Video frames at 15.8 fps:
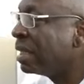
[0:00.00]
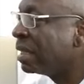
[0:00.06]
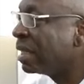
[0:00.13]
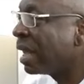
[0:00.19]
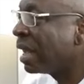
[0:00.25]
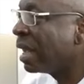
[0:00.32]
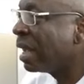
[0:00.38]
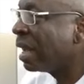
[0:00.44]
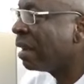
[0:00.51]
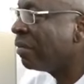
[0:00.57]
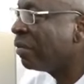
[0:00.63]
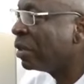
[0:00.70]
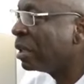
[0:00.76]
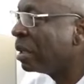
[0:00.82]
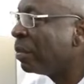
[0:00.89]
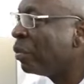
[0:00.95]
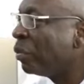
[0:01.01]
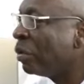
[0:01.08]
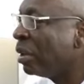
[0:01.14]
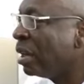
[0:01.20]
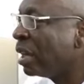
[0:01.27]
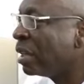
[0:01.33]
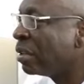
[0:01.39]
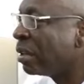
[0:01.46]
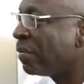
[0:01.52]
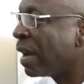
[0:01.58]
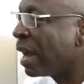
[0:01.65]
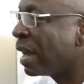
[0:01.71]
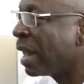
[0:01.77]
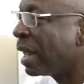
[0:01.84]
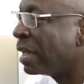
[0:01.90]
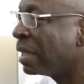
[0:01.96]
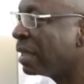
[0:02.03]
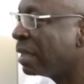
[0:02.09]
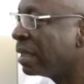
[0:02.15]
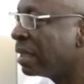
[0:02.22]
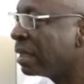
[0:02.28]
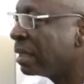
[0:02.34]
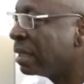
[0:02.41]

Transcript: desire for the progress of our land